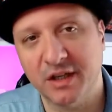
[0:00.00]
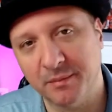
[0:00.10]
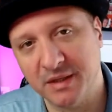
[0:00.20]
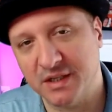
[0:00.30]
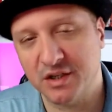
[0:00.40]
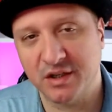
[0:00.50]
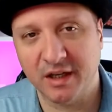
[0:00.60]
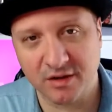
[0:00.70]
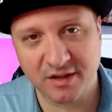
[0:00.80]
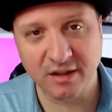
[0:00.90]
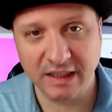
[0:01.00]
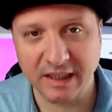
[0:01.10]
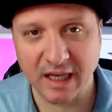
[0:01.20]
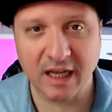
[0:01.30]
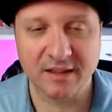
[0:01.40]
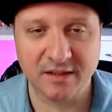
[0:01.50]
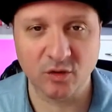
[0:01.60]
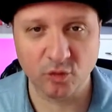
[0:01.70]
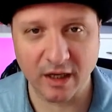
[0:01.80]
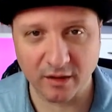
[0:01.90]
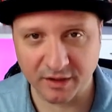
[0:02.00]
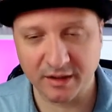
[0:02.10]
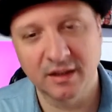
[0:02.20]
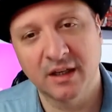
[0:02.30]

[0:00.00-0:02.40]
and positioning are still in line, still relevant.